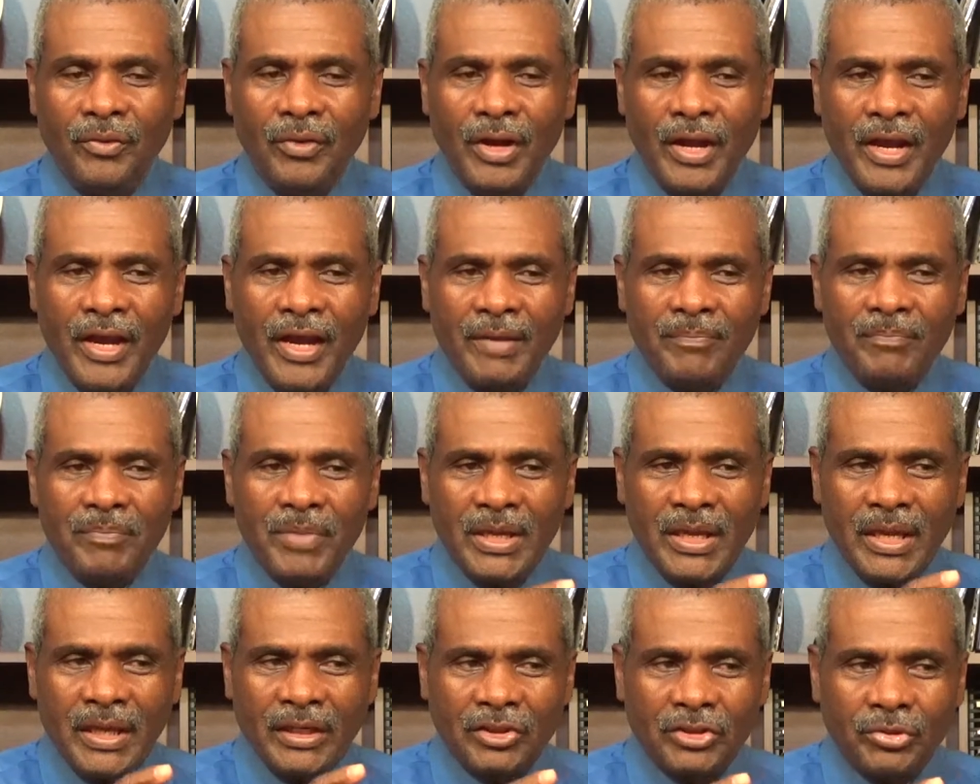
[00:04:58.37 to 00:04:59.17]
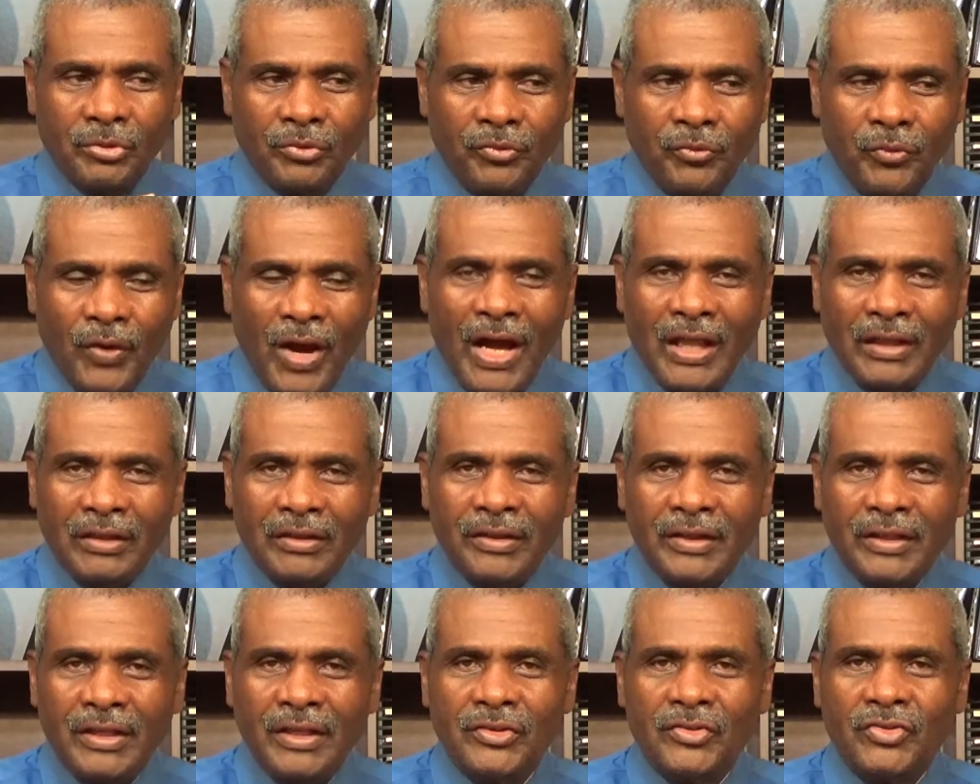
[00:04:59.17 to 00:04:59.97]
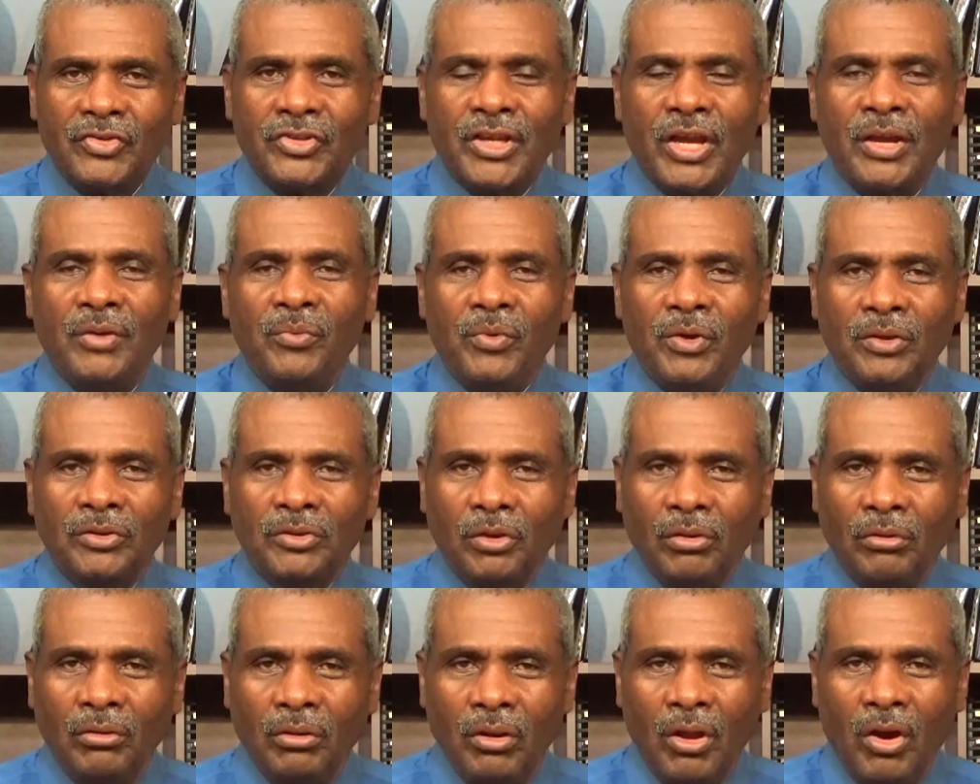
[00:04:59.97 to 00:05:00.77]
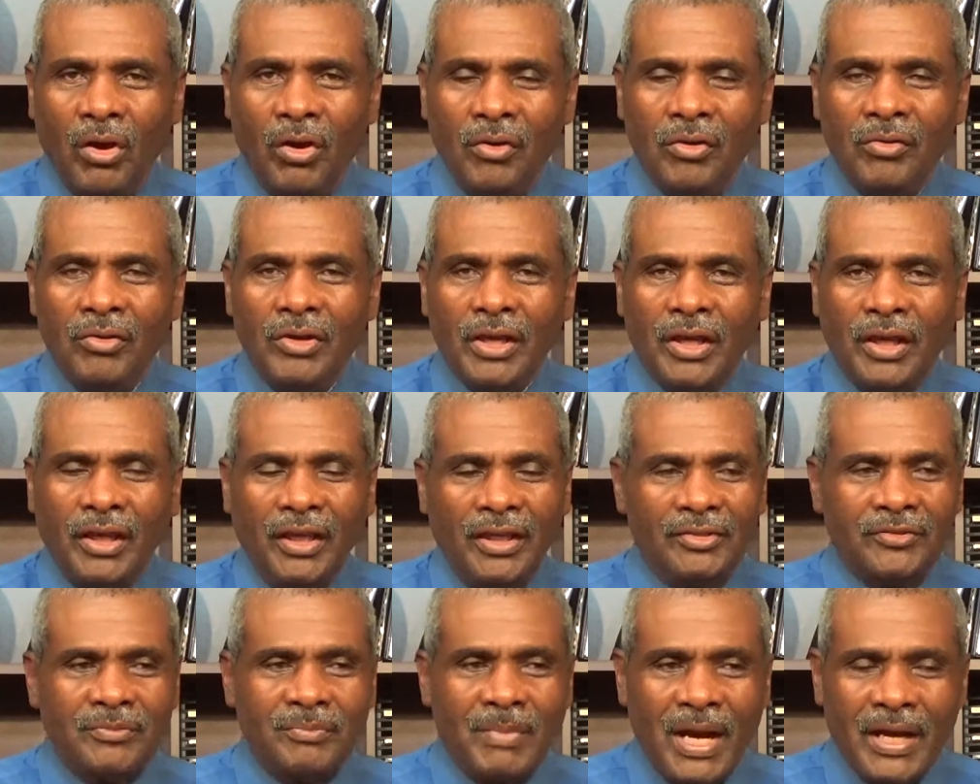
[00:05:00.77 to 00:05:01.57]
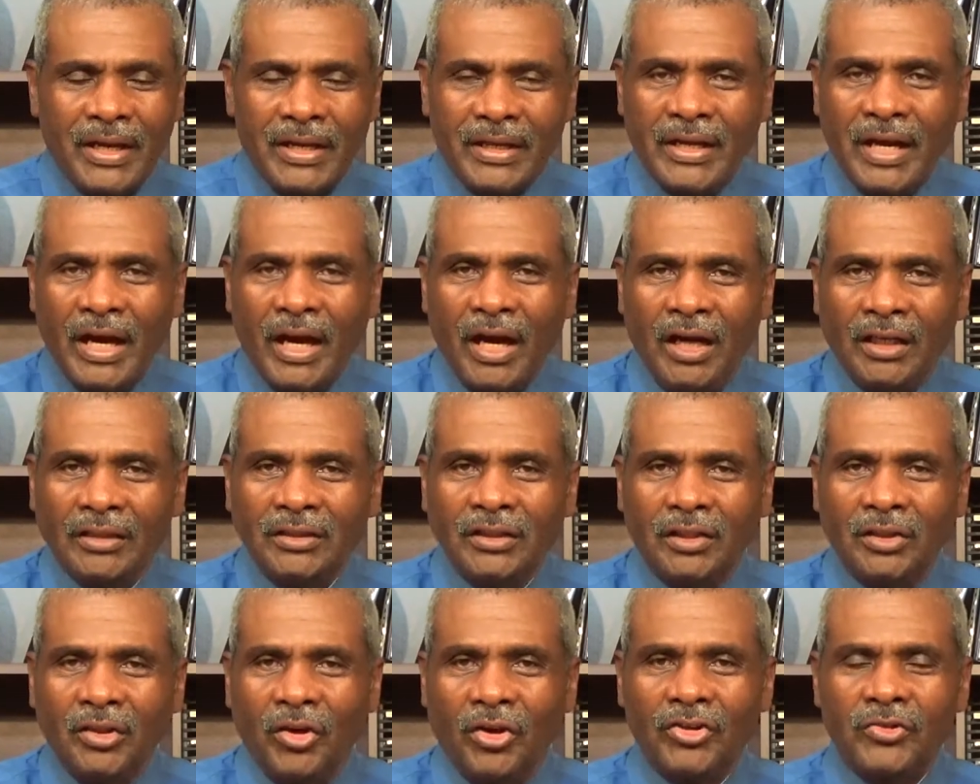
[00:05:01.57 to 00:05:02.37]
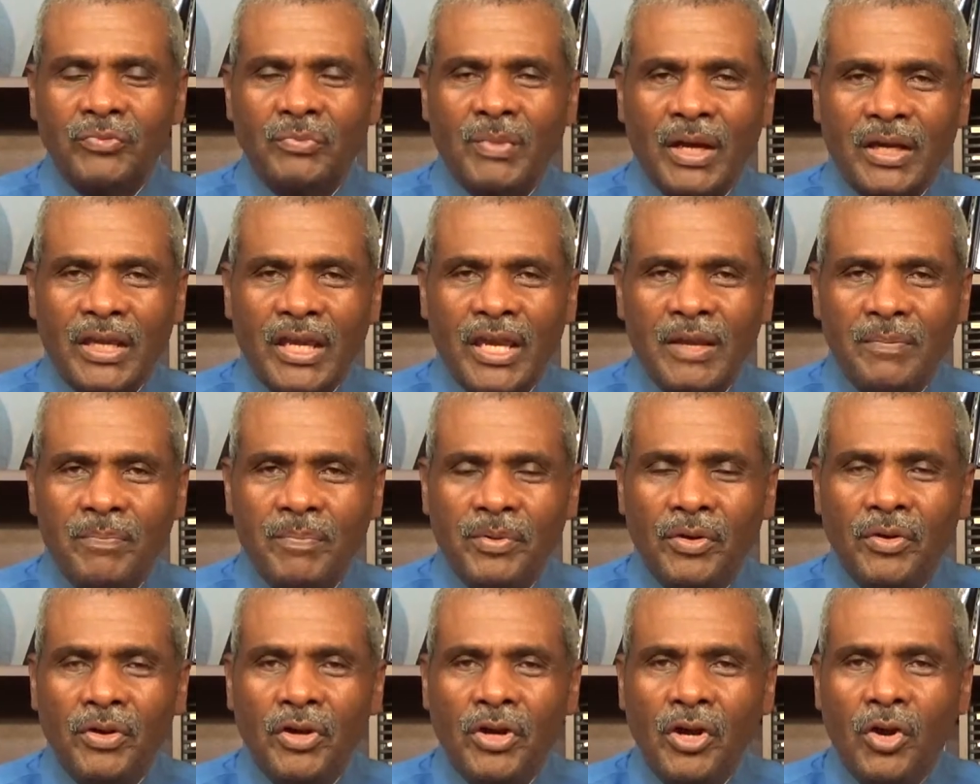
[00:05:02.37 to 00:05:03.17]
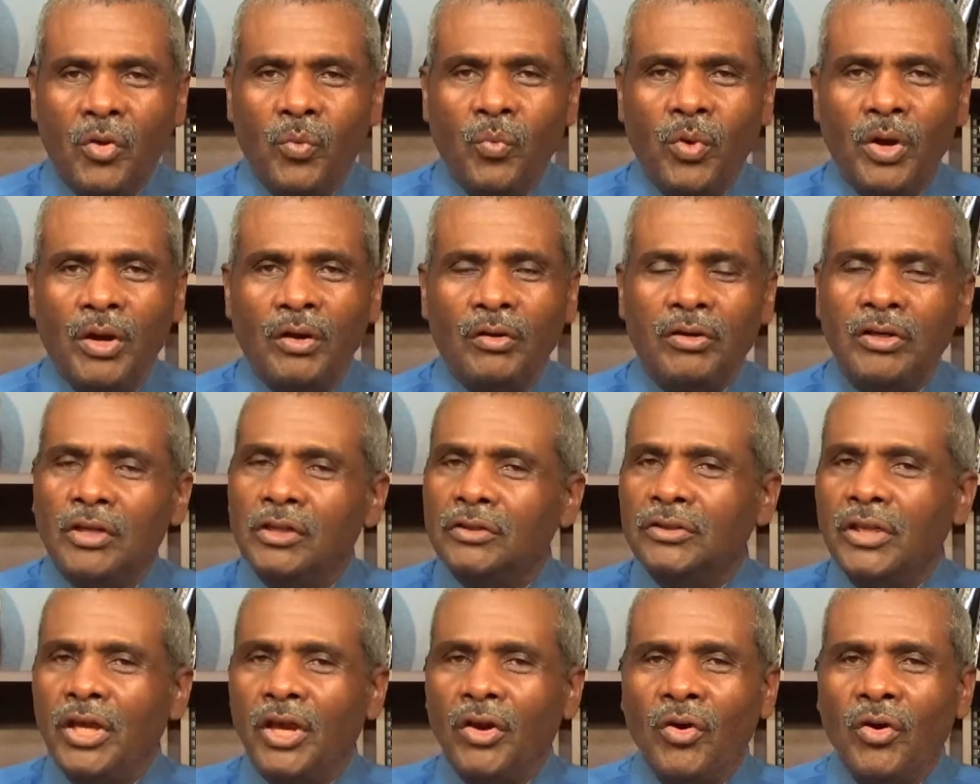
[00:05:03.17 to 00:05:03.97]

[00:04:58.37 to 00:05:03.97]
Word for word: and begin to follow it and say, well, the law is my God, the law is my keeper, well, they